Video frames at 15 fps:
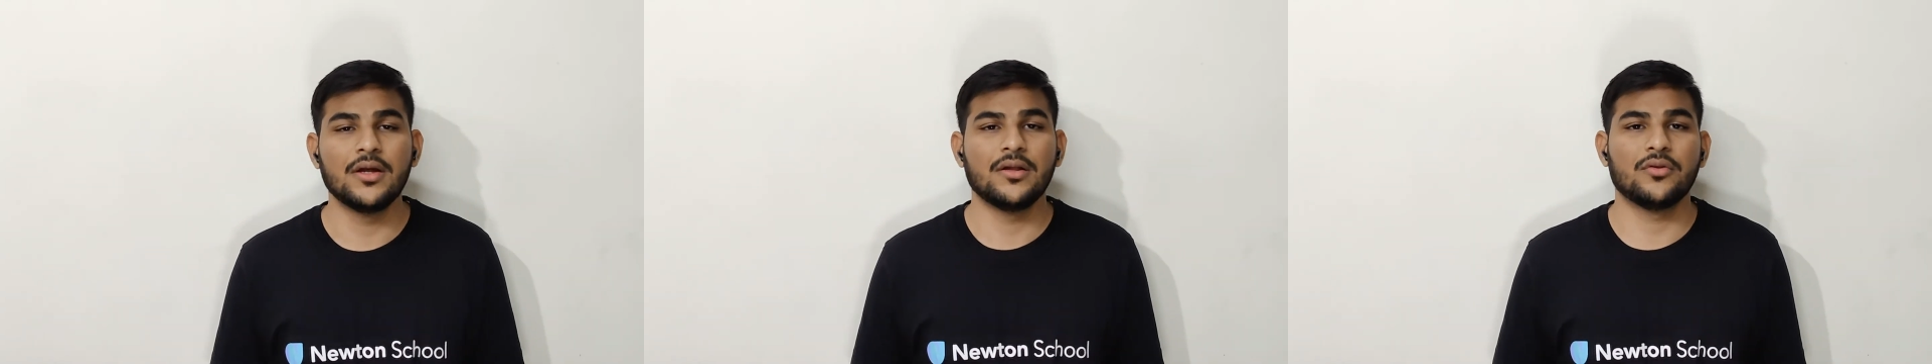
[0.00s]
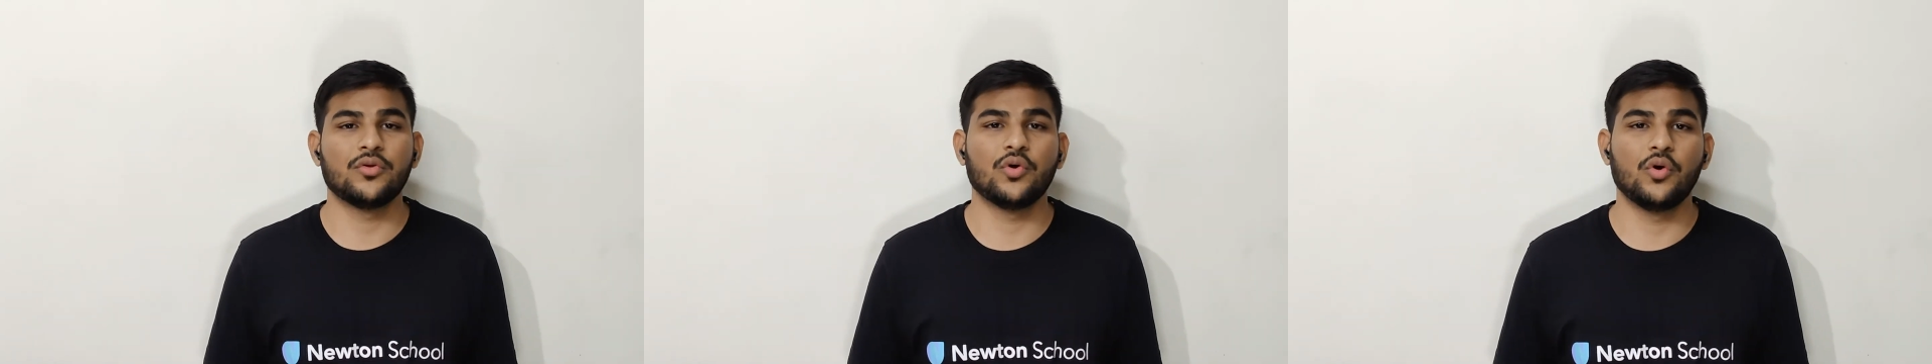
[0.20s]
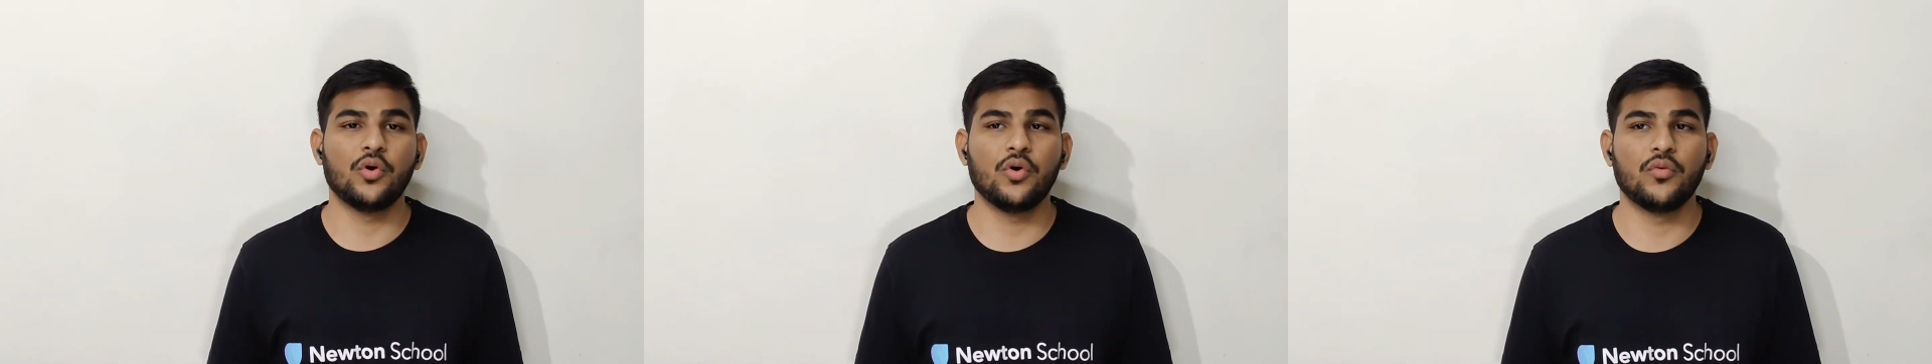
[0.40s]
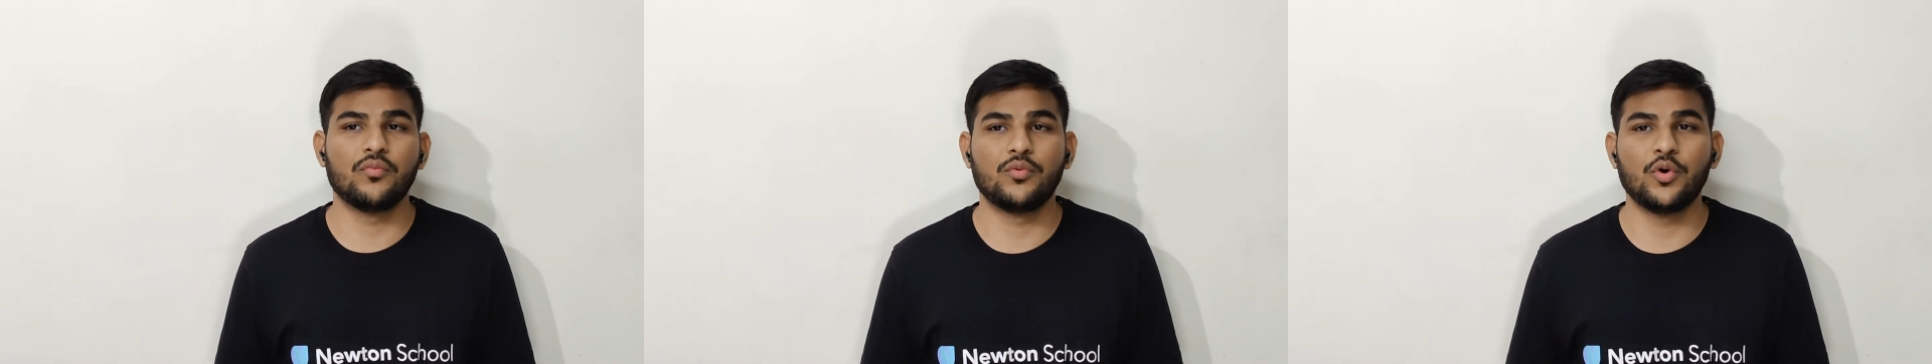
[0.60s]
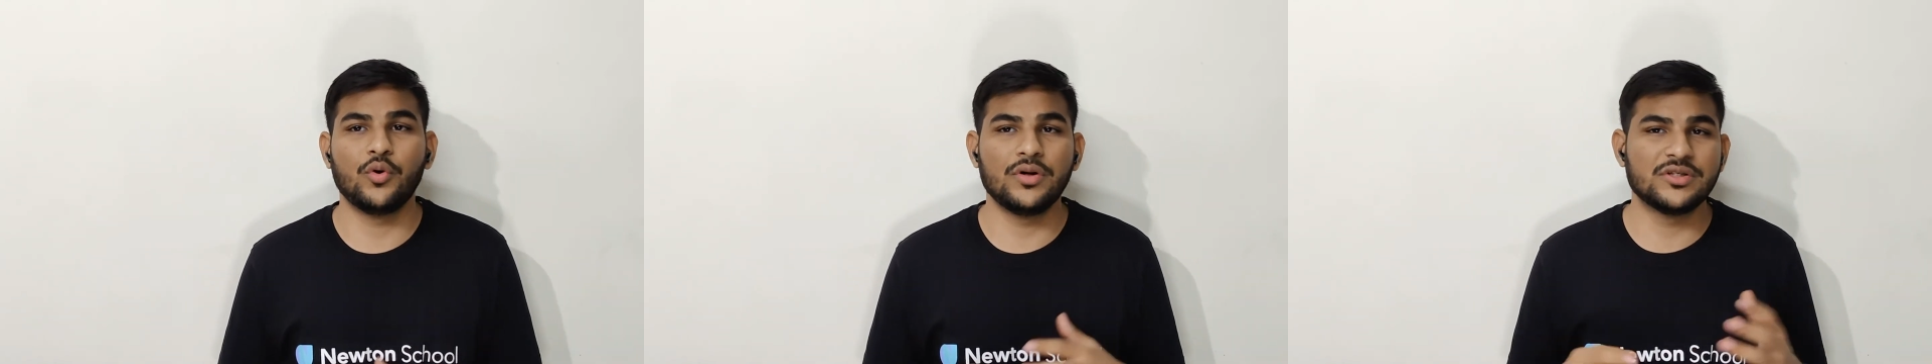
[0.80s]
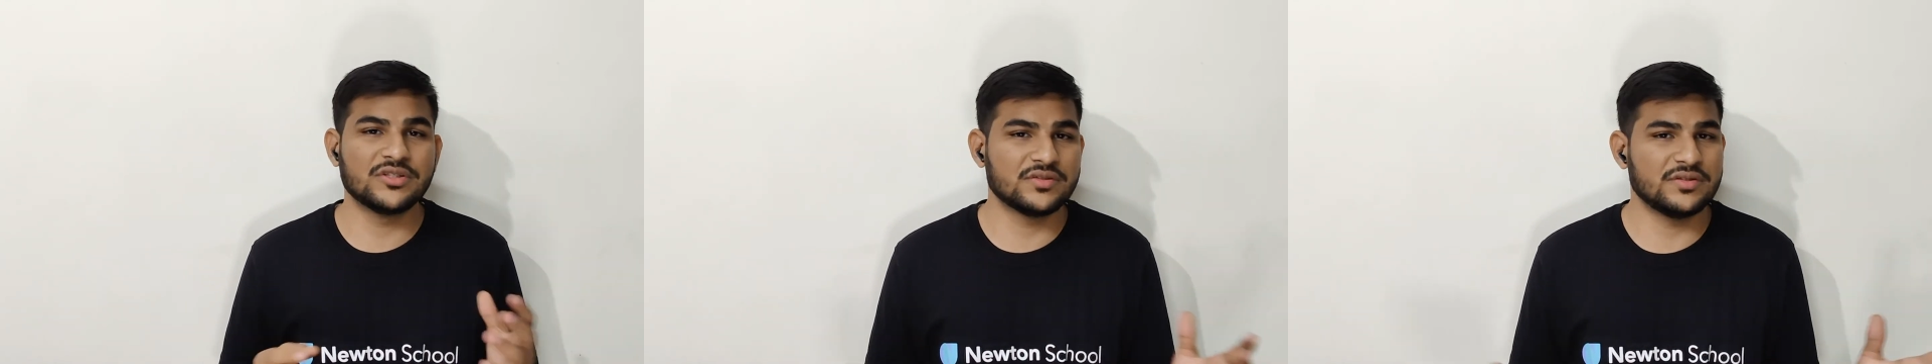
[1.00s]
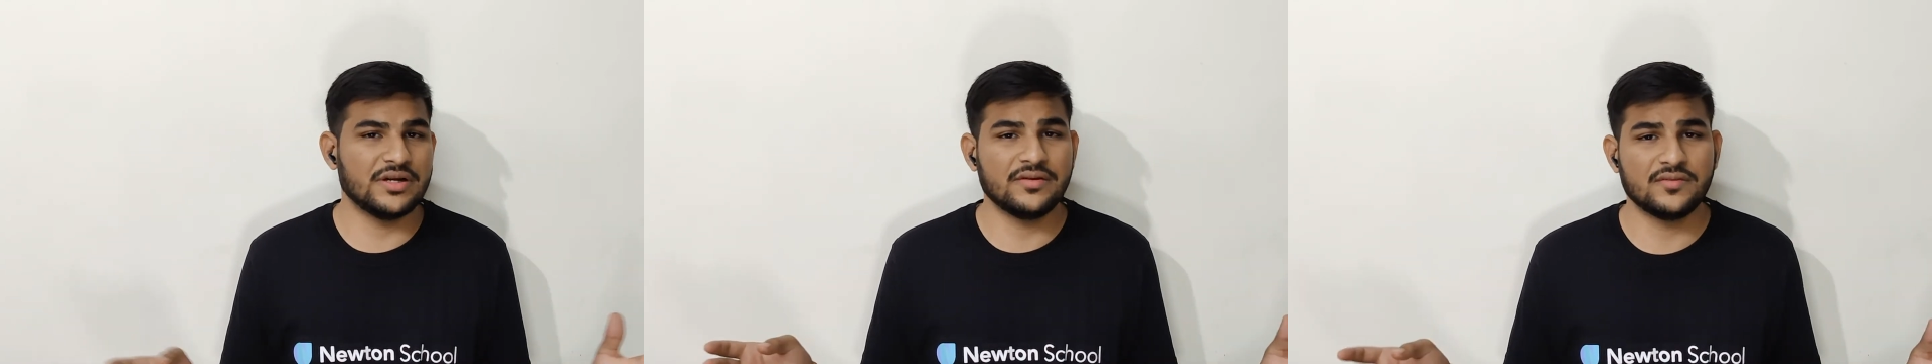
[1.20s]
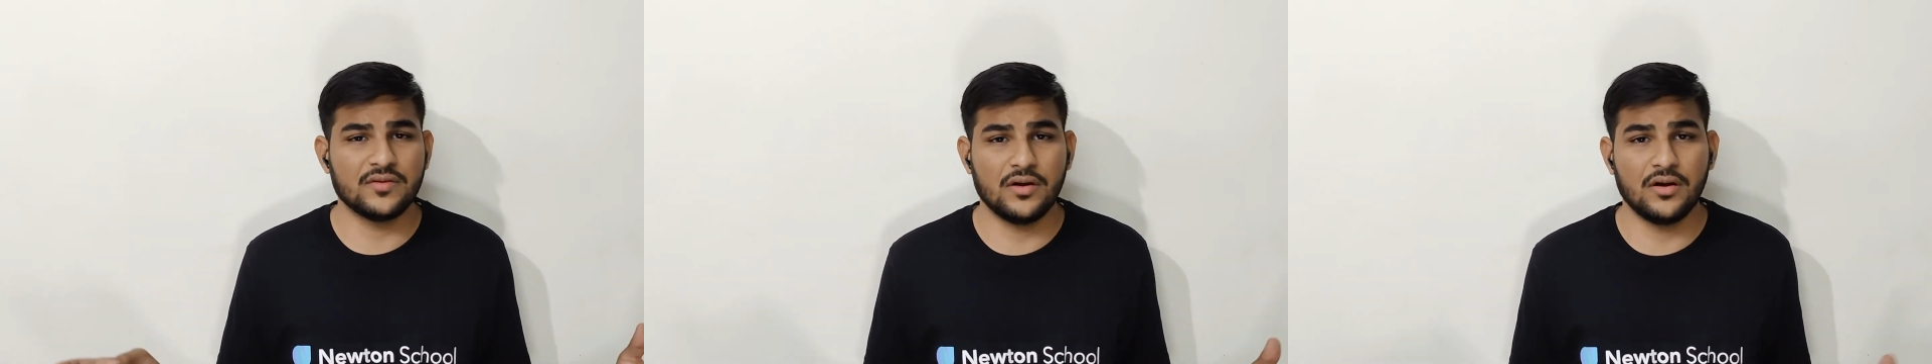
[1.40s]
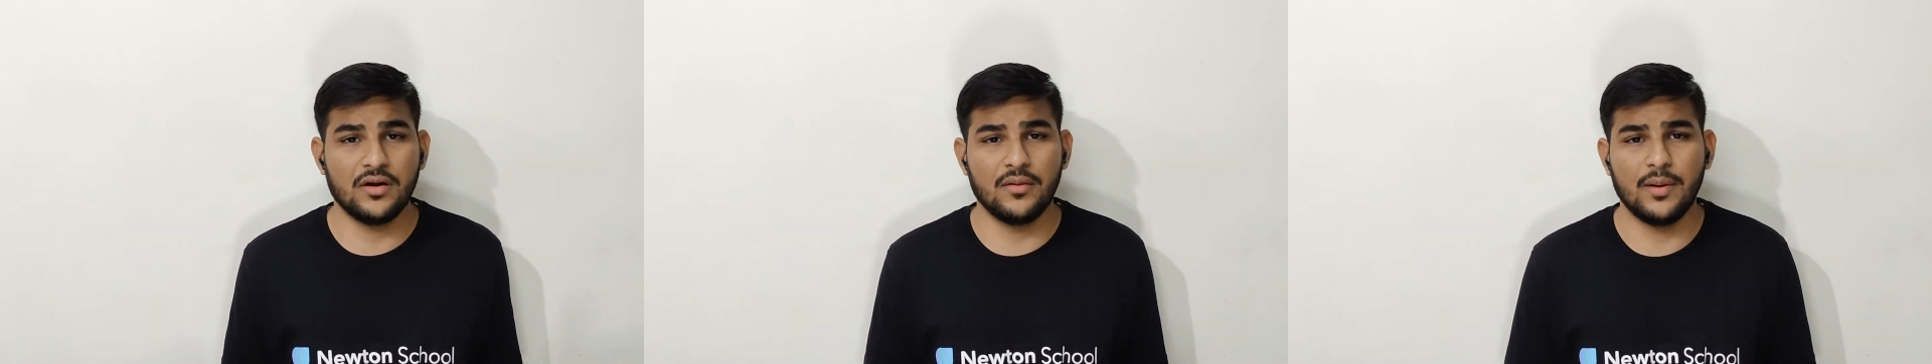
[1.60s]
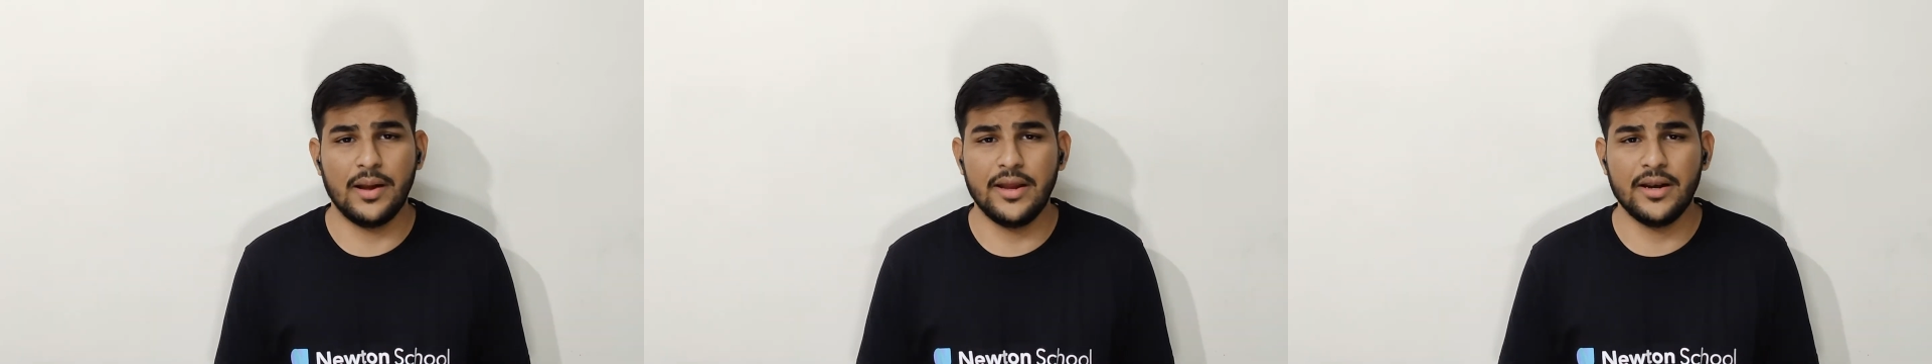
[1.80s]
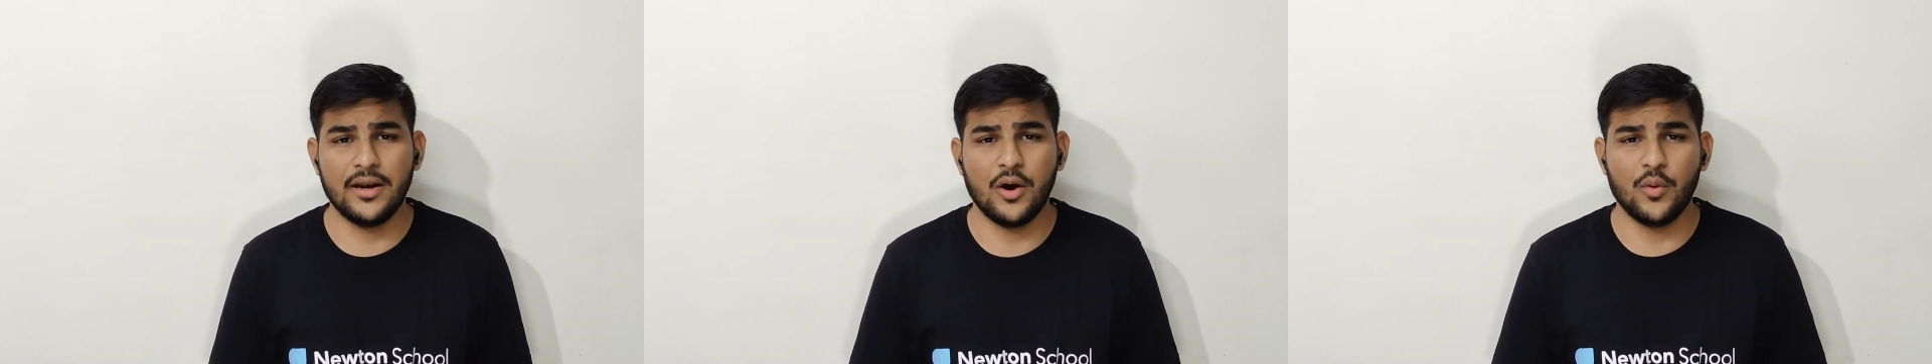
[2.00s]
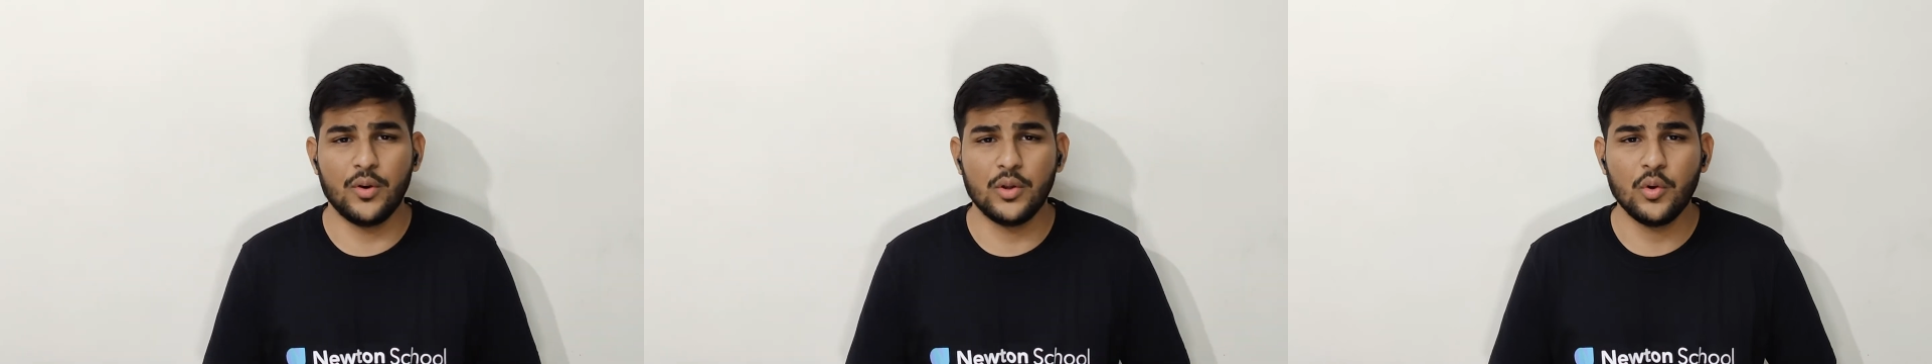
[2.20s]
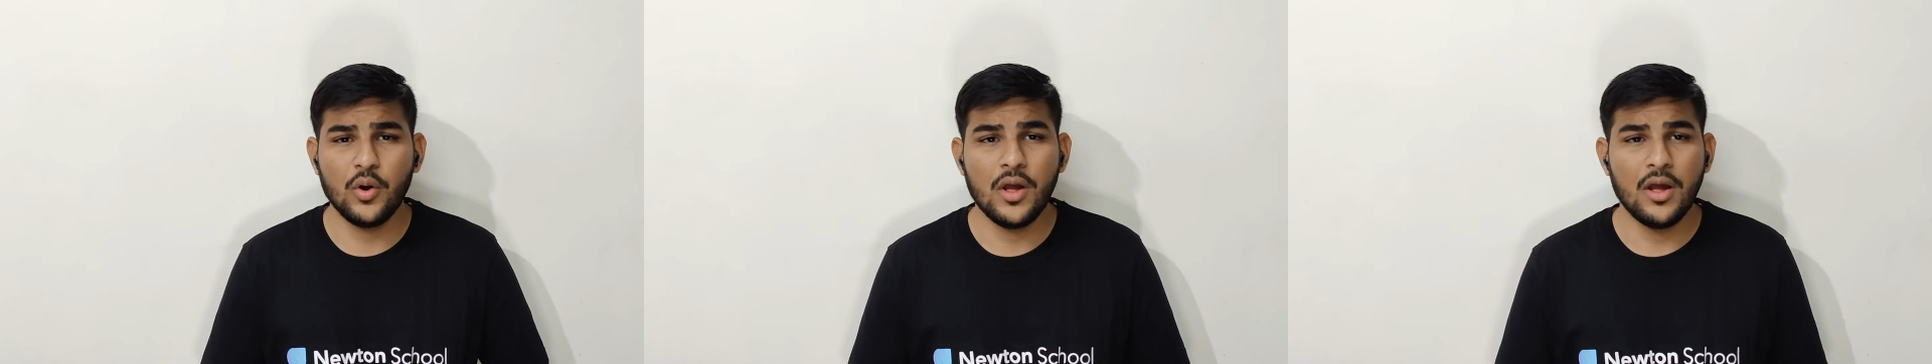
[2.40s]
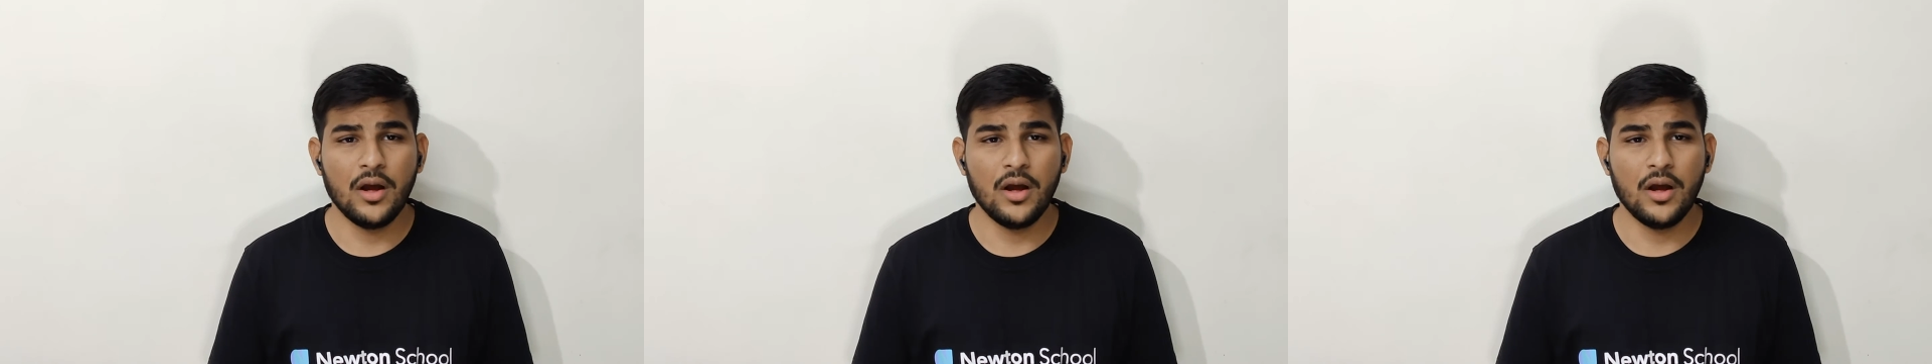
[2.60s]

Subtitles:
So don't just text hi and how are you.